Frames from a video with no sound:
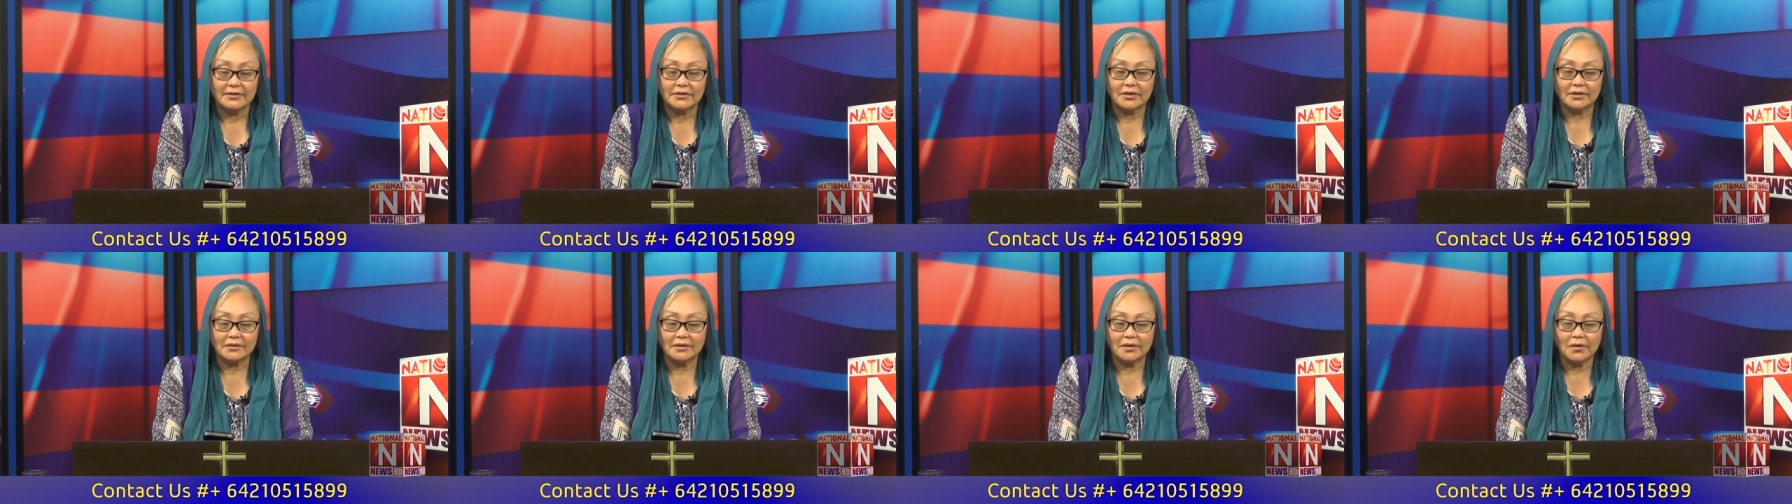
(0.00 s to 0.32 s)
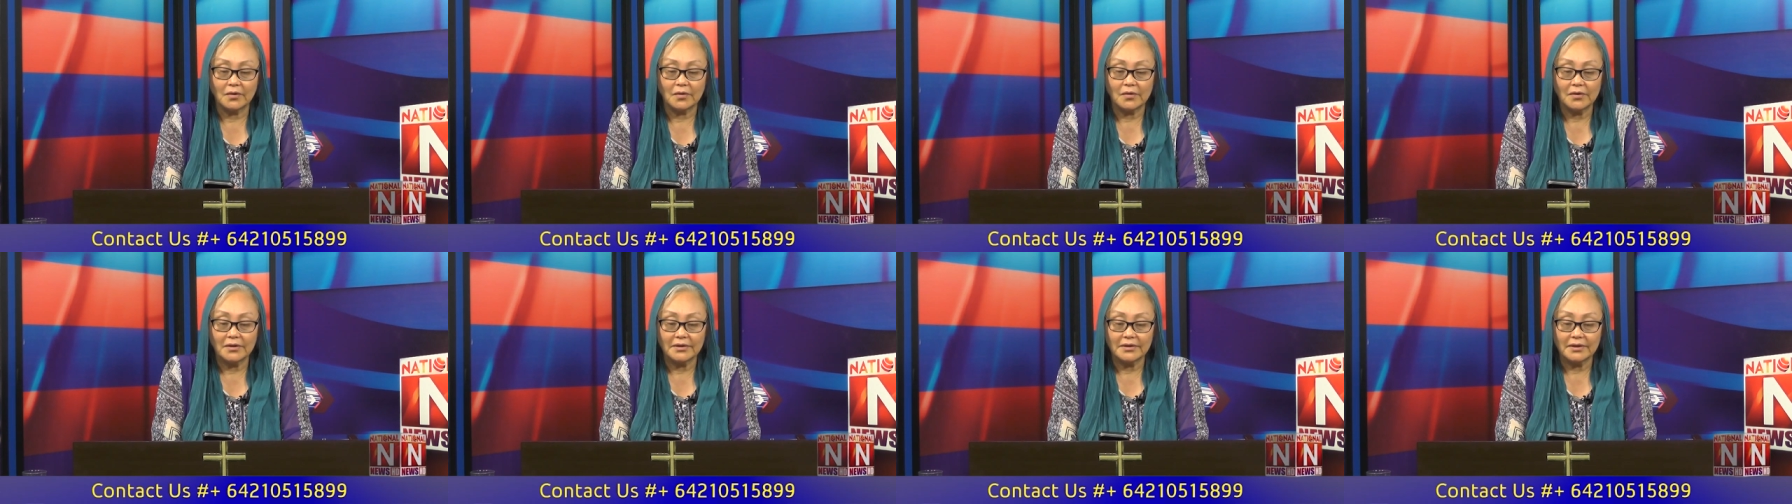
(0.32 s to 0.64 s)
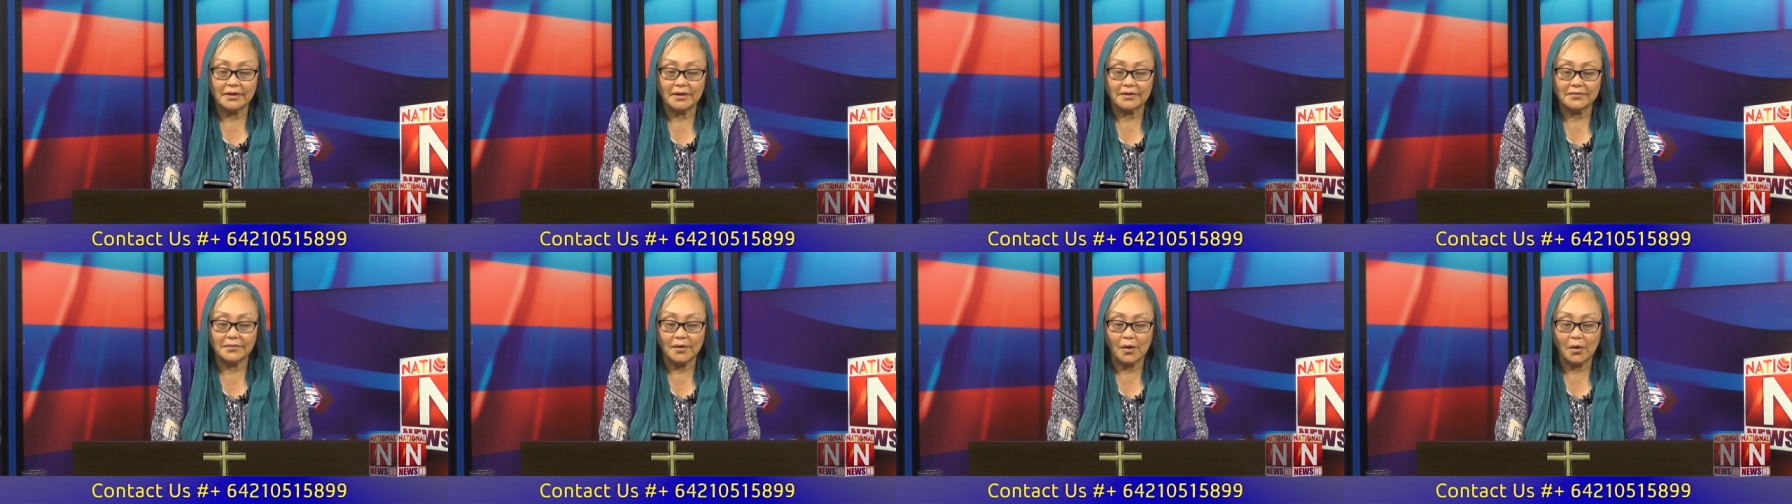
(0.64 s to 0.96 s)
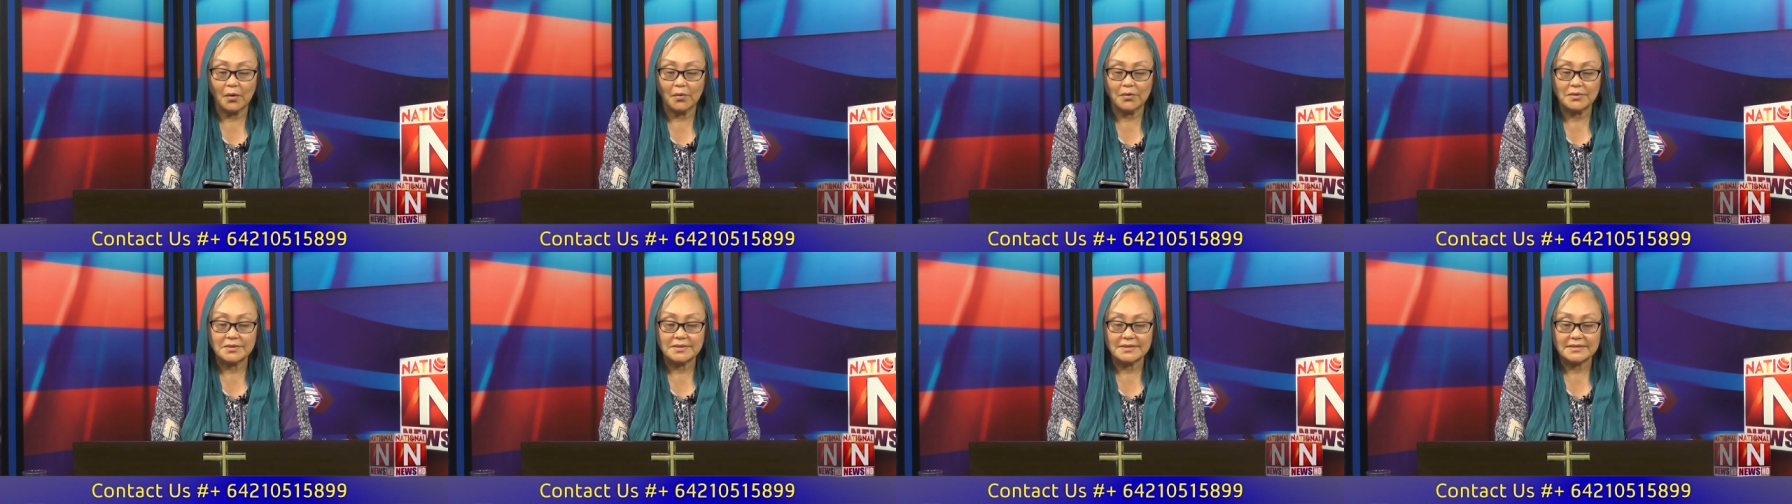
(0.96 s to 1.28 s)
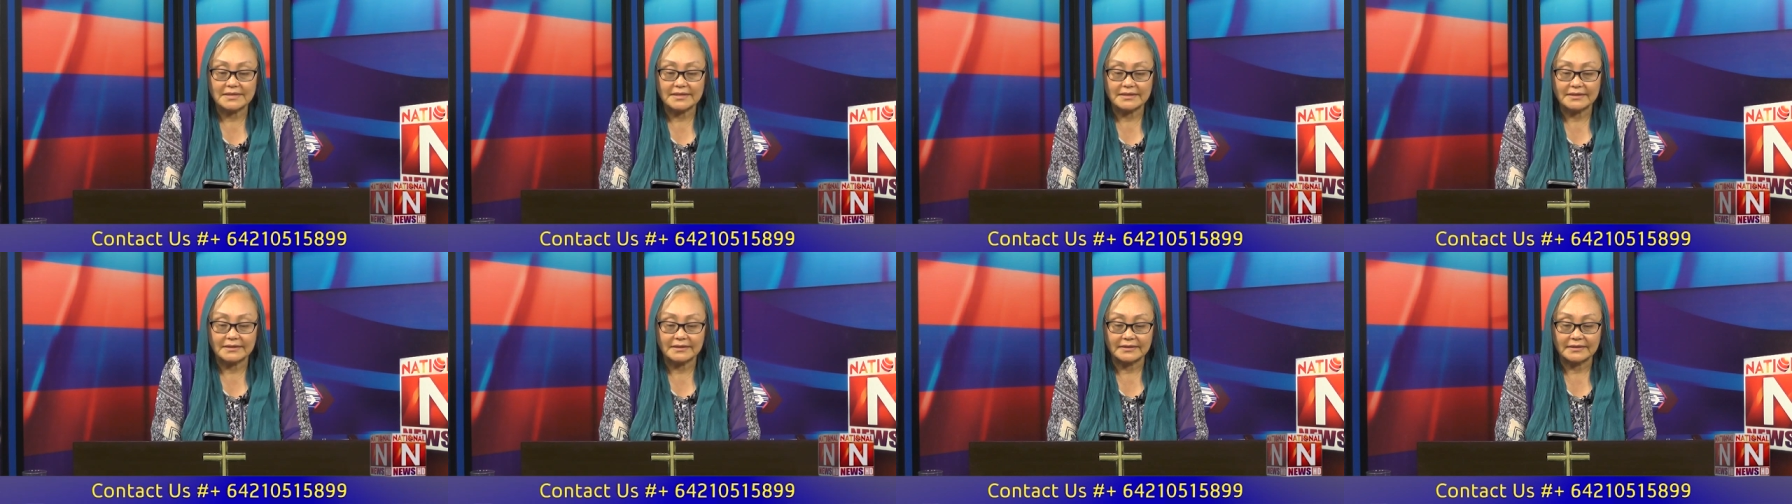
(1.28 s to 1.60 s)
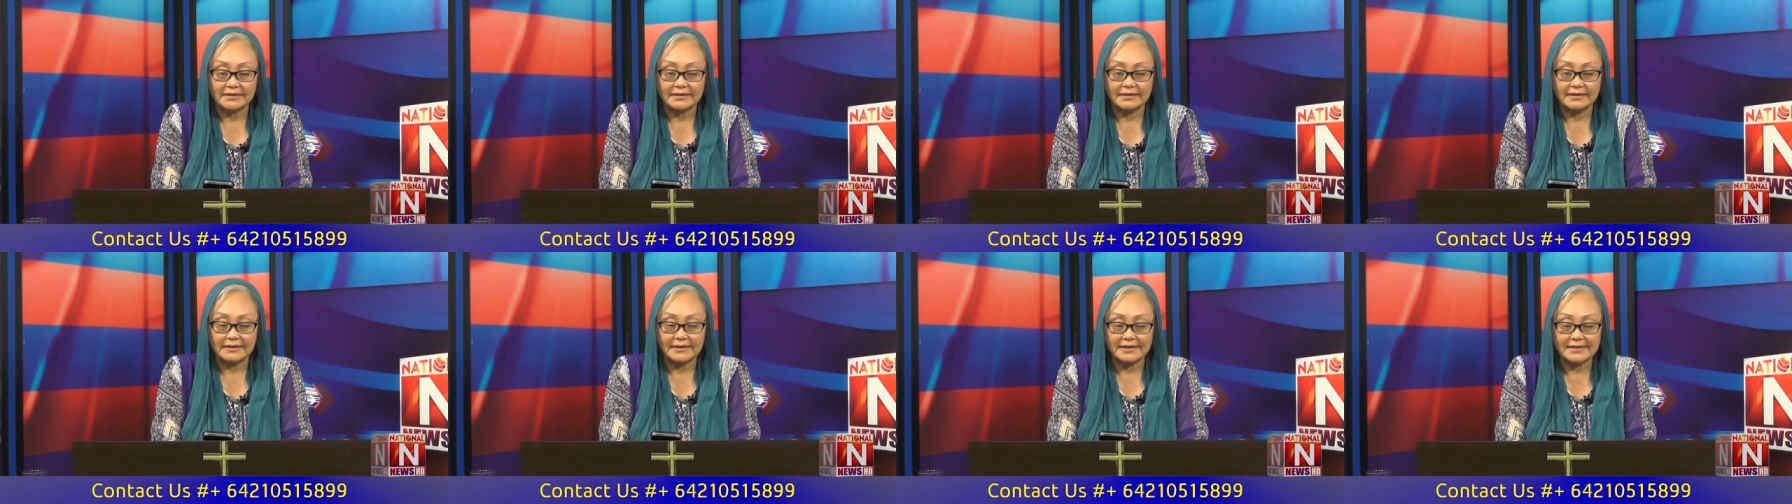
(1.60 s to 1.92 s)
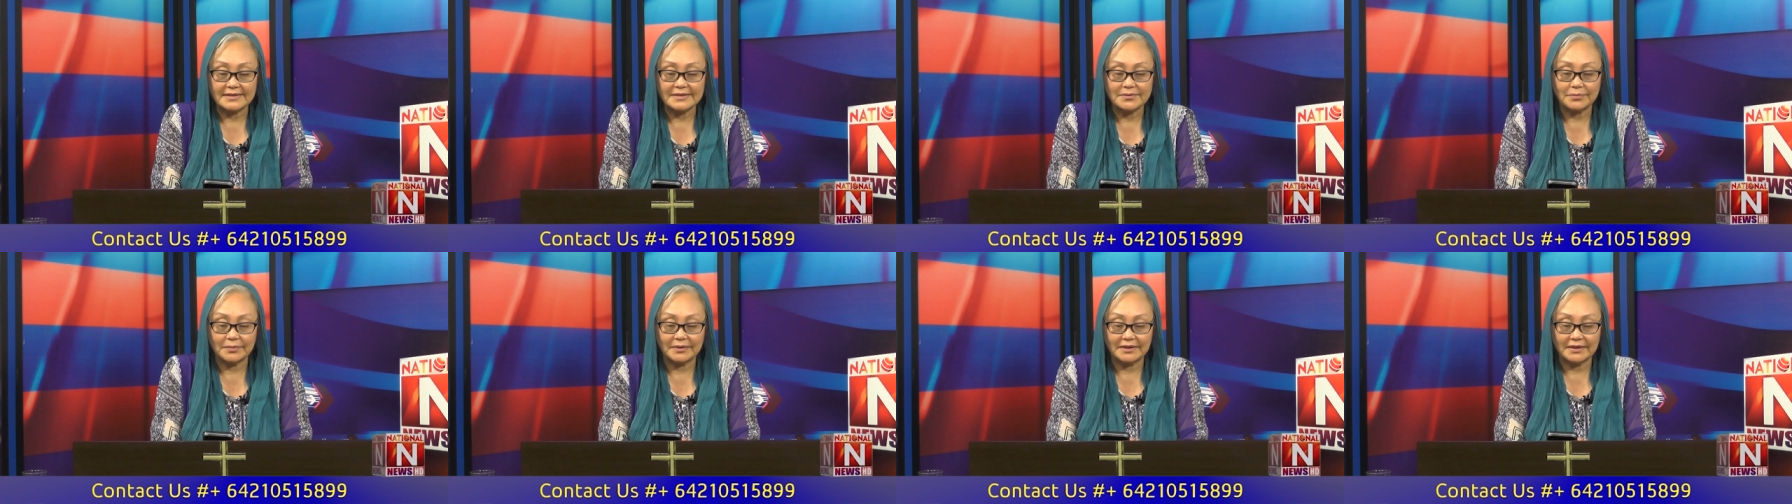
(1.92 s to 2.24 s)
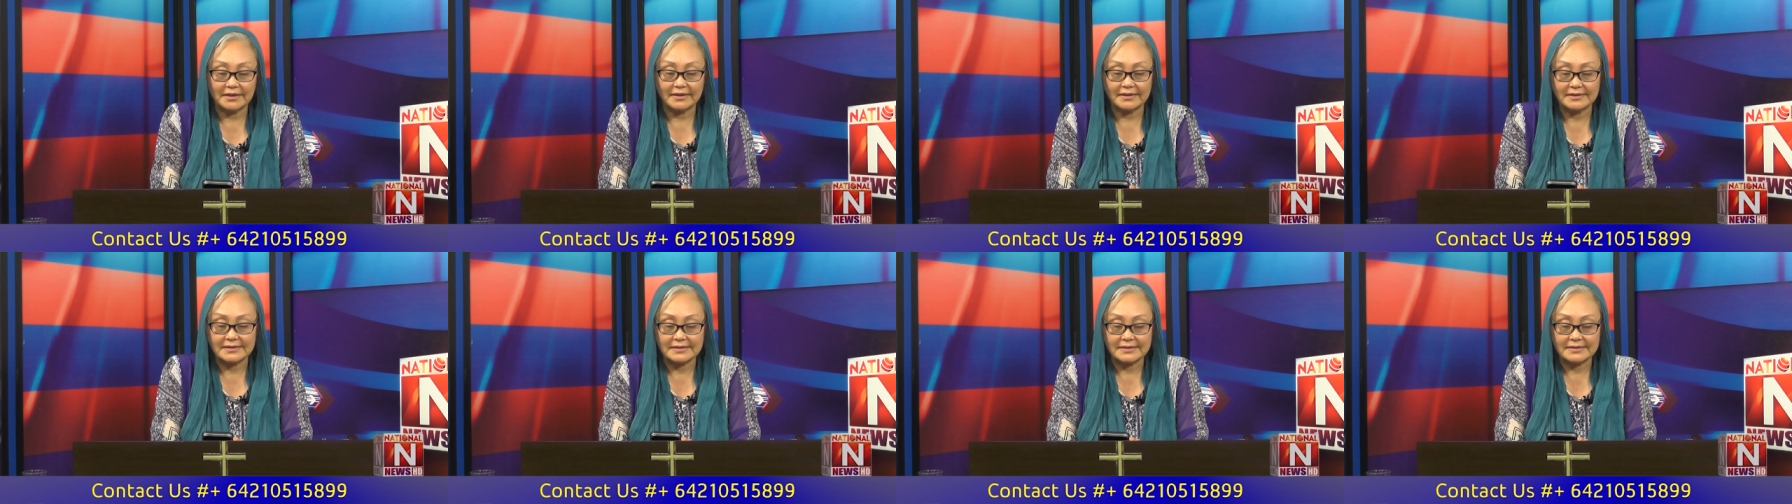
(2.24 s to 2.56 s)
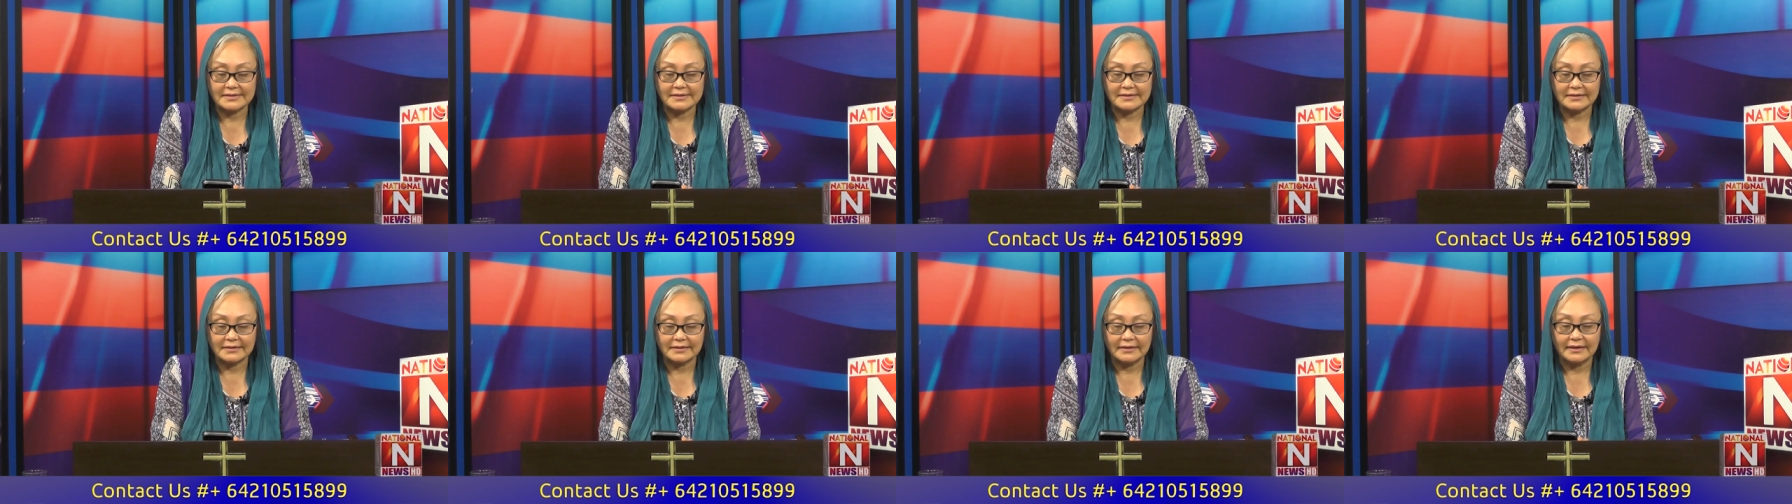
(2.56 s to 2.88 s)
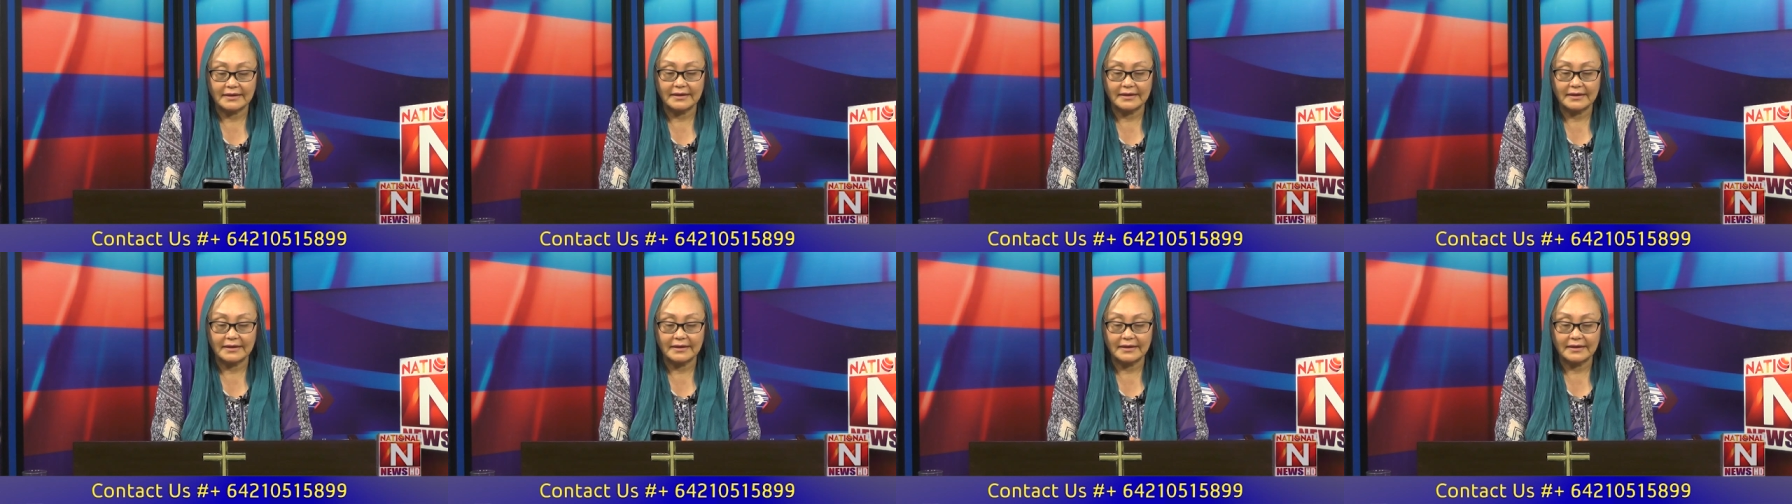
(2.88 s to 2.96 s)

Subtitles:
The Lord of hosts is with us.